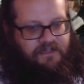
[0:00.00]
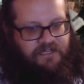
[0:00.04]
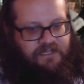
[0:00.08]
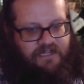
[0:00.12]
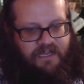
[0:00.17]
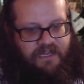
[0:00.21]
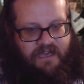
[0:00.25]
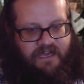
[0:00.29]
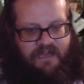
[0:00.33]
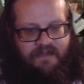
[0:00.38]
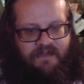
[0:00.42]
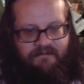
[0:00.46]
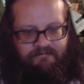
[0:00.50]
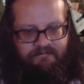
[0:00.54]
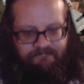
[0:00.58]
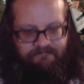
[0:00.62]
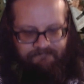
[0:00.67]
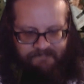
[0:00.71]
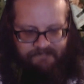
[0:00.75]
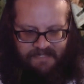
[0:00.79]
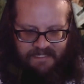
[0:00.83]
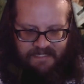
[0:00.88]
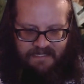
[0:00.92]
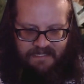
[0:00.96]
year
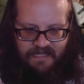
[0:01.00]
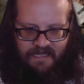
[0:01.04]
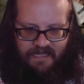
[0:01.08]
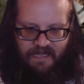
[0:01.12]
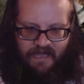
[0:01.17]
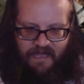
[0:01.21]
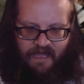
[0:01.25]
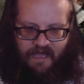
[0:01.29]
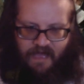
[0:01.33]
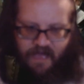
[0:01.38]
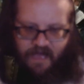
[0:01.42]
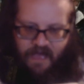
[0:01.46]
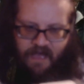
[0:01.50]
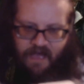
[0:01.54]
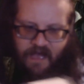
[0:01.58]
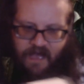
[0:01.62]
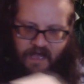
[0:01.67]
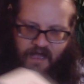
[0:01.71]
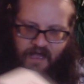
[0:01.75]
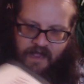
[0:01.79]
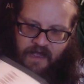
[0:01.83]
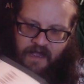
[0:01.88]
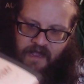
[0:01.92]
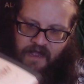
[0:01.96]

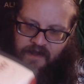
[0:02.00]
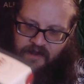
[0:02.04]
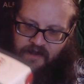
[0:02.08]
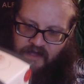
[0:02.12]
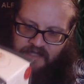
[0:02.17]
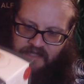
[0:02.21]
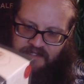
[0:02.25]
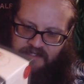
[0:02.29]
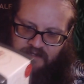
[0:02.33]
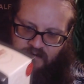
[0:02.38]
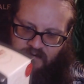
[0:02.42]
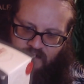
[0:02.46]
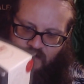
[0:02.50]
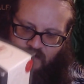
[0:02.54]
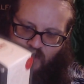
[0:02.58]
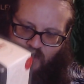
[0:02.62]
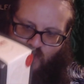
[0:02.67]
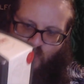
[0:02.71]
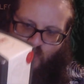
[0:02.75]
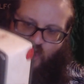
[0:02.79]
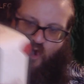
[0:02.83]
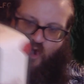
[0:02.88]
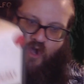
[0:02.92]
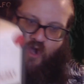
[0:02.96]
a nice little
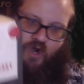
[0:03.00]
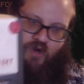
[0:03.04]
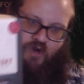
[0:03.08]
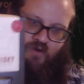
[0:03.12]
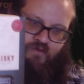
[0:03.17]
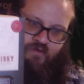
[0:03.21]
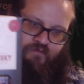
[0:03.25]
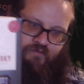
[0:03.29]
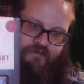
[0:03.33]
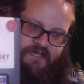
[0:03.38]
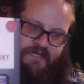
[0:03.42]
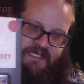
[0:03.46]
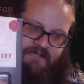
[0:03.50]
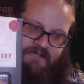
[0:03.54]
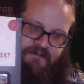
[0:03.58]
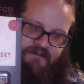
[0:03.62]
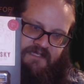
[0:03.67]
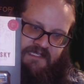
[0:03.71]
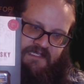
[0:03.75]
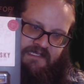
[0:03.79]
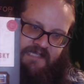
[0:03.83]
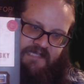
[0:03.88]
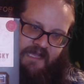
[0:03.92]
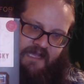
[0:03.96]

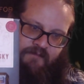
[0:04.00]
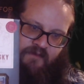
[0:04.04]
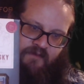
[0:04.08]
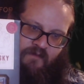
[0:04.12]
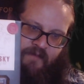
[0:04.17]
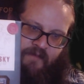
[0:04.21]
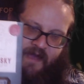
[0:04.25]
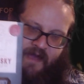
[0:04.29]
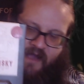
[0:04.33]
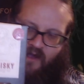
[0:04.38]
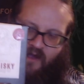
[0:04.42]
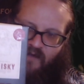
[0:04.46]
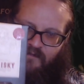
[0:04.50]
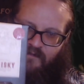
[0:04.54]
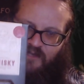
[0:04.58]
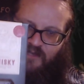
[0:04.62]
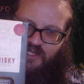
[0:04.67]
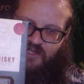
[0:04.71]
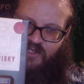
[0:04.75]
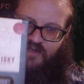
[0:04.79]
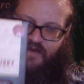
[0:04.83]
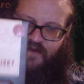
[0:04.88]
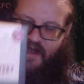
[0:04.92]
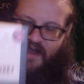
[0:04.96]
Christmas sample pack of
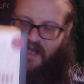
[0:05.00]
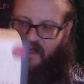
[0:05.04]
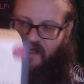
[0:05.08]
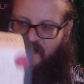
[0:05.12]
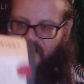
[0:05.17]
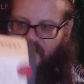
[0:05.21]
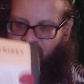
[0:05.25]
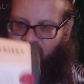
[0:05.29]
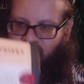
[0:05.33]
Australian